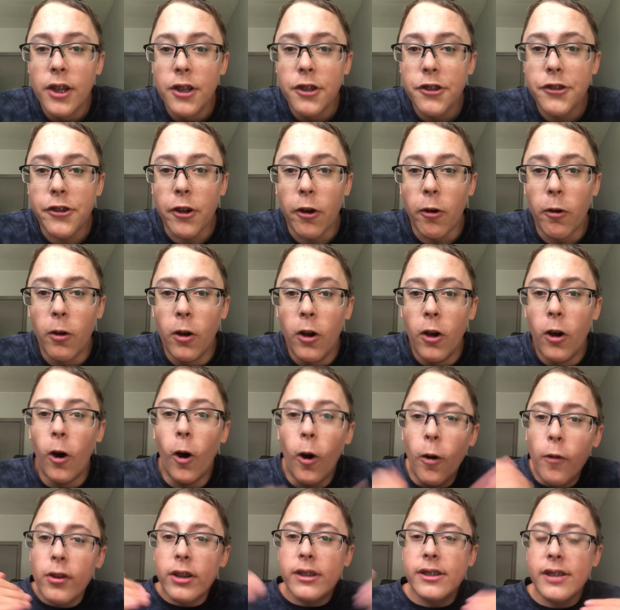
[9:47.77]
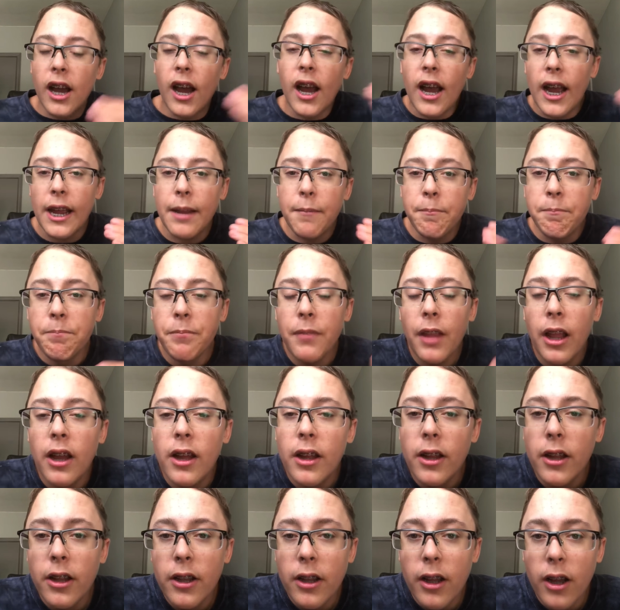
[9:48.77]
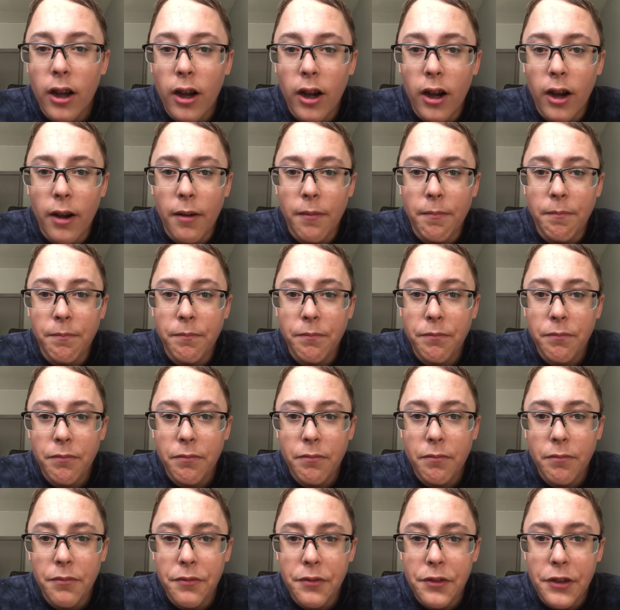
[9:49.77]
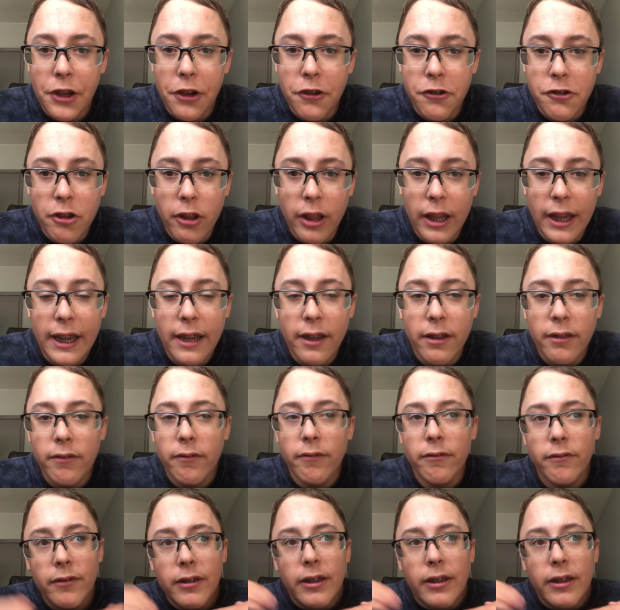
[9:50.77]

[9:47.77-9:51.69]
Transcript: So over time, um, usually